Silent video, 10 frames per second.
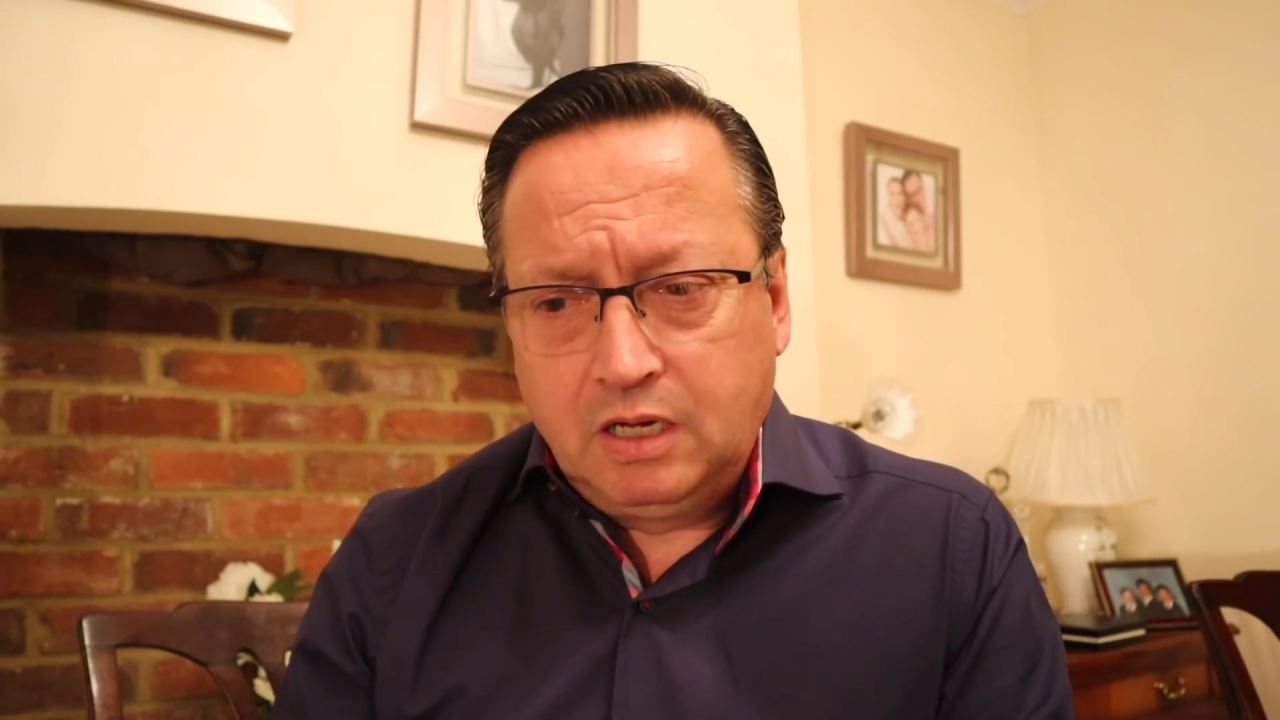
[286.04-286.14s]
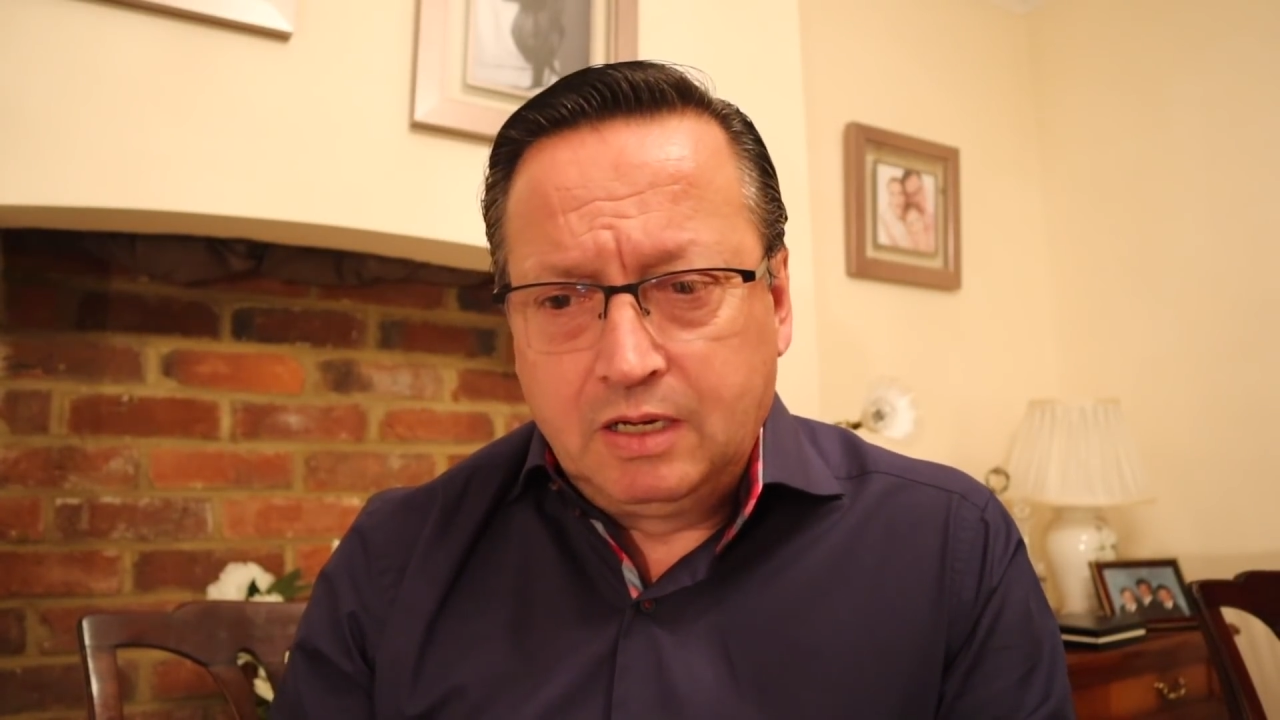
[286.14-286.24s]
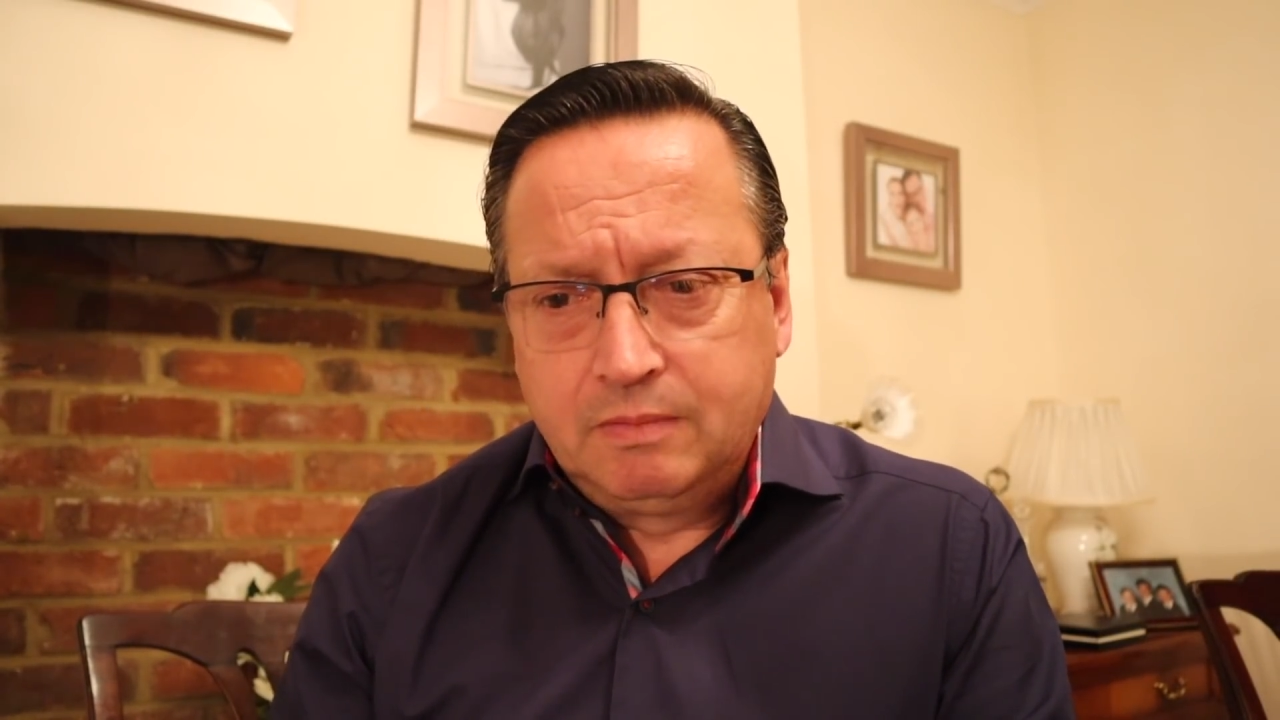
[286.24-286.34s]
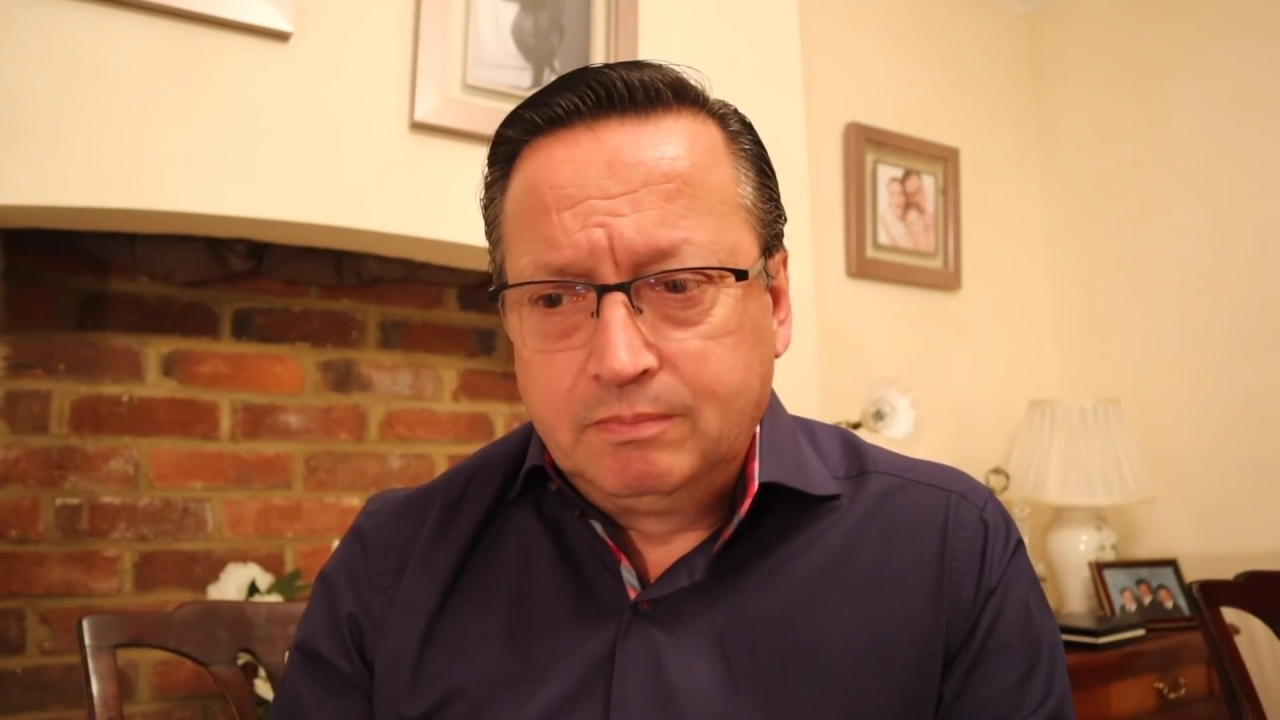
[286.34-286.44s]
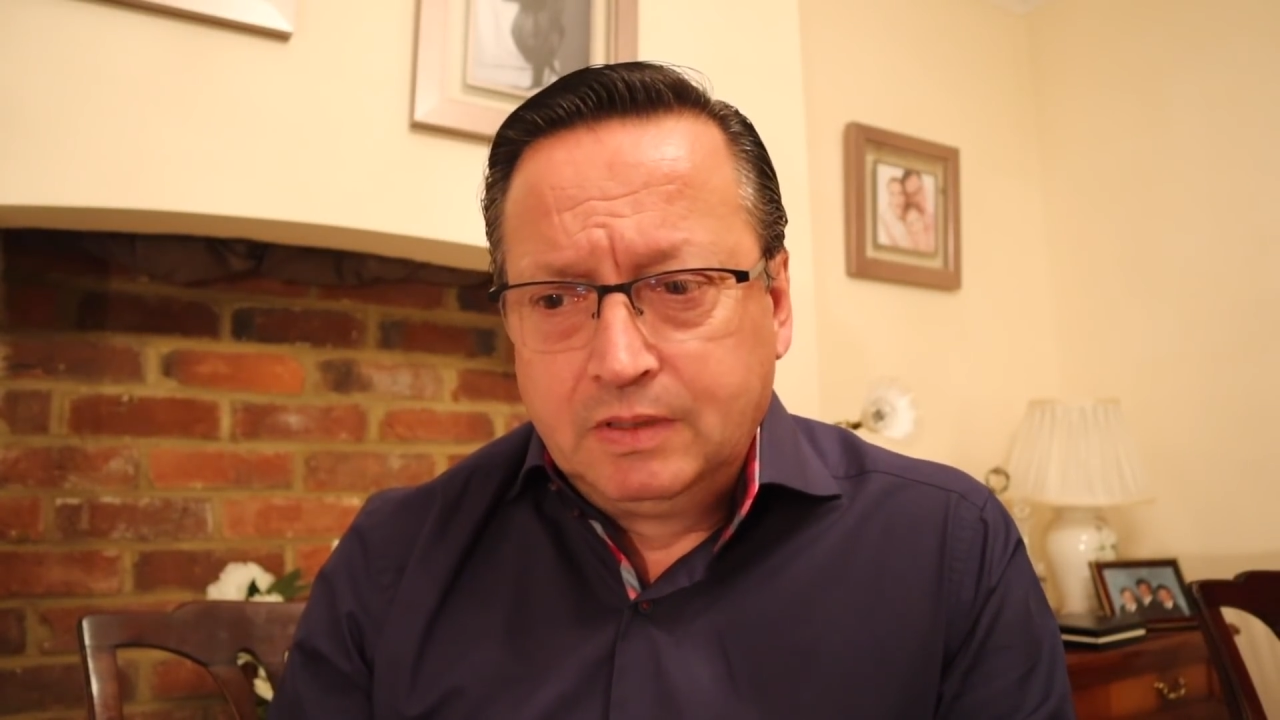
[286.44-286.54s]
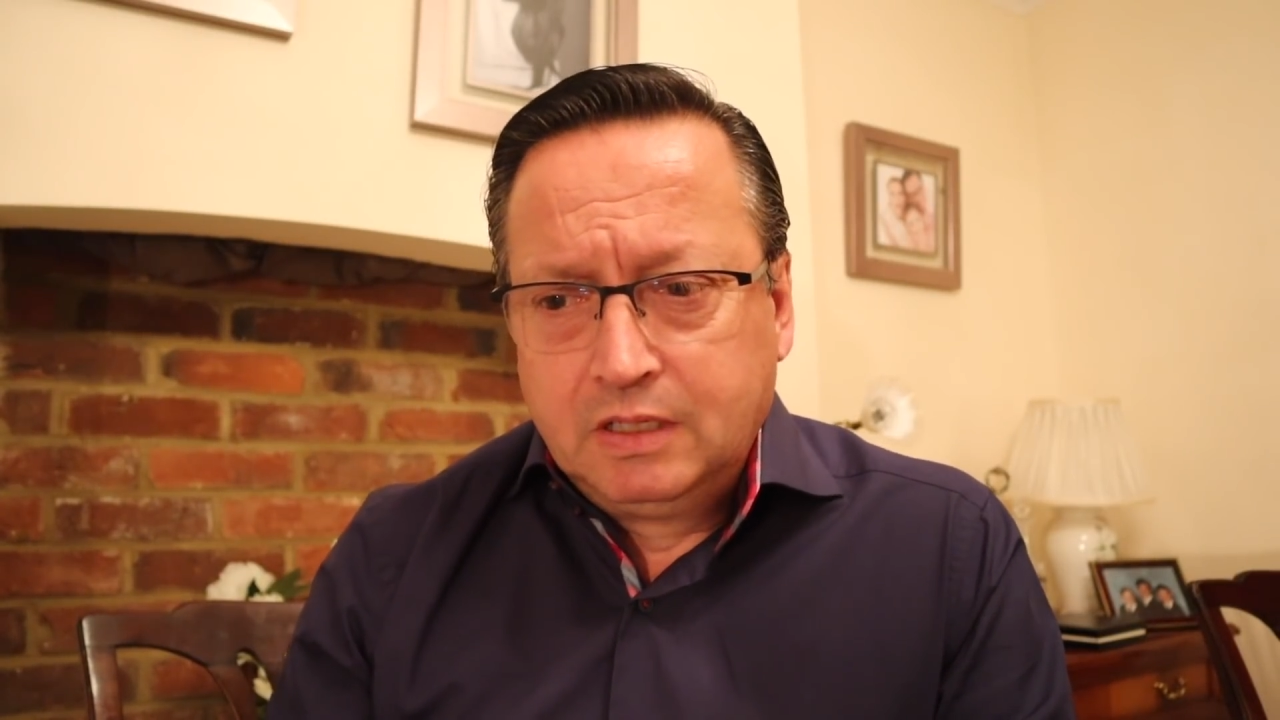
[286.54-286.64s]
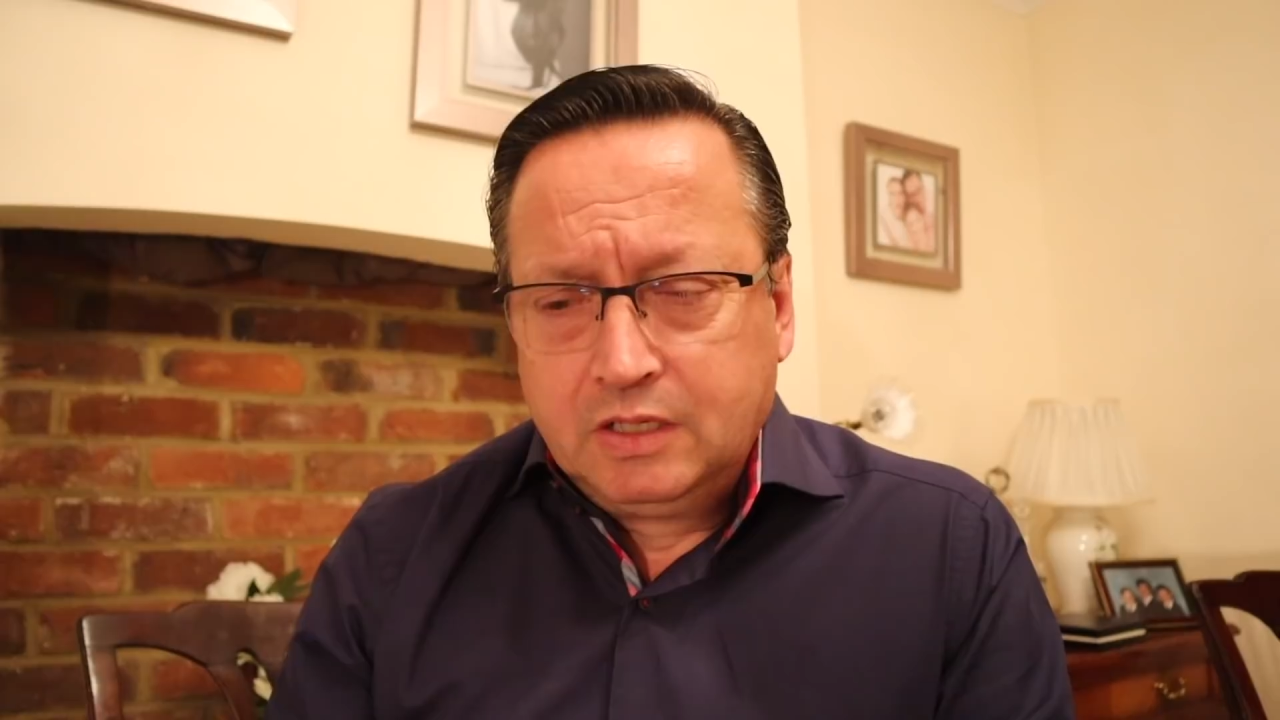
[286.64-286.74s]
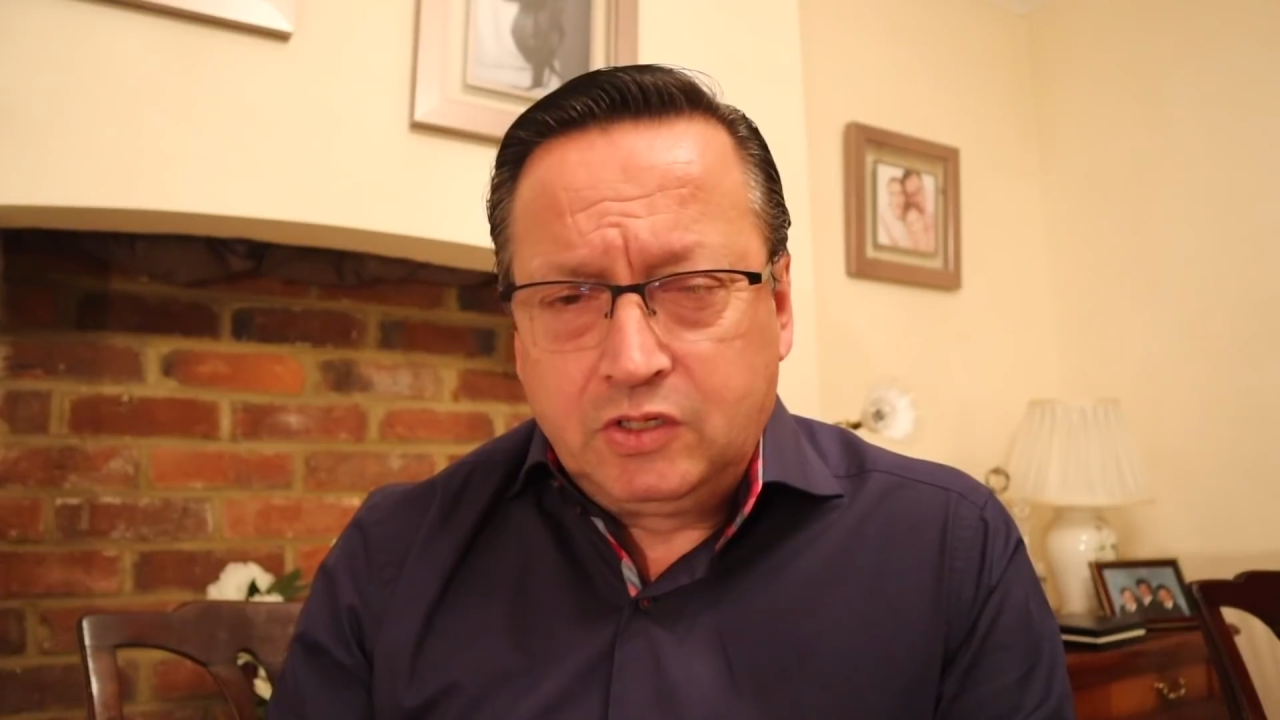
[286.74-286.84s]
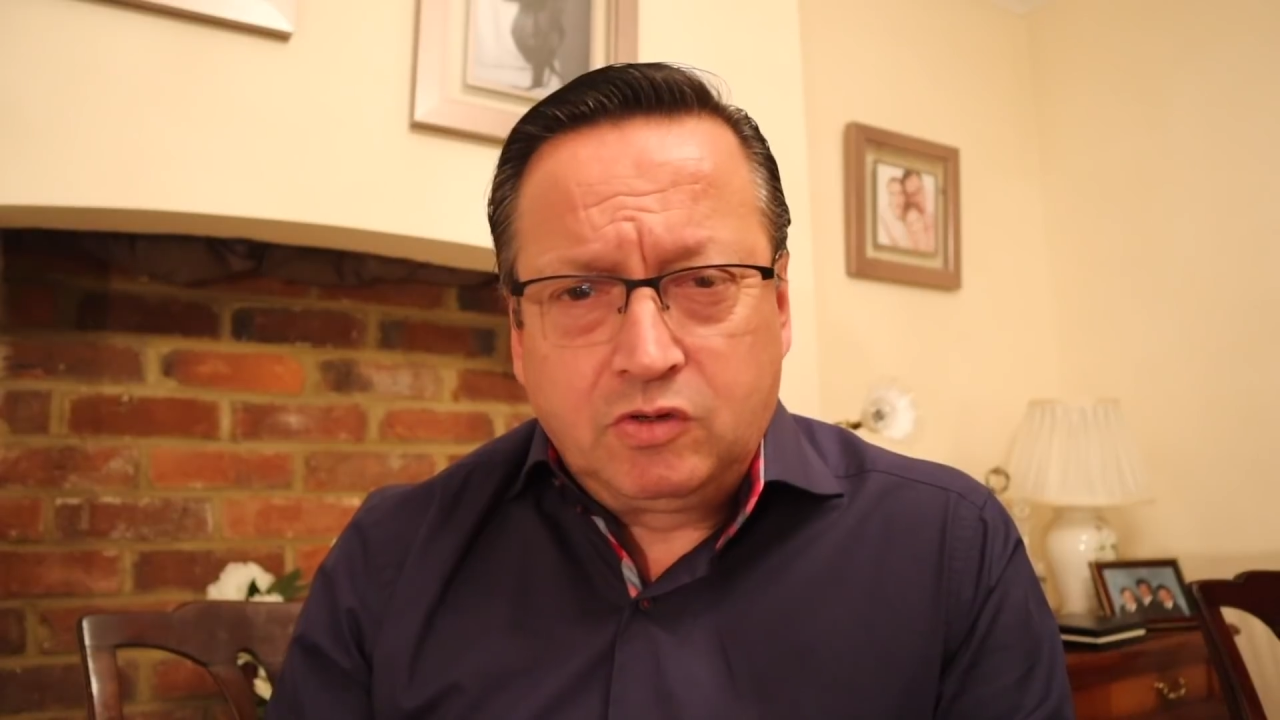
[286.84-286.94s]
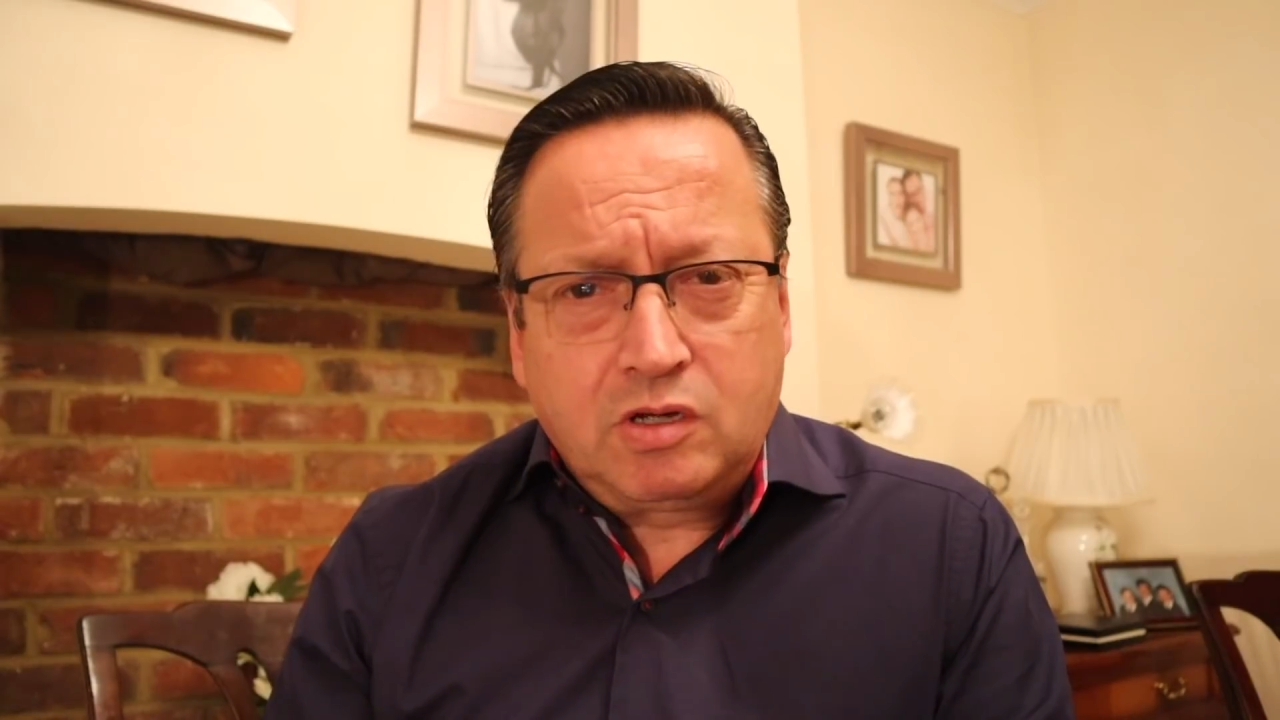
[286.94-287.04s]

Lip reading: You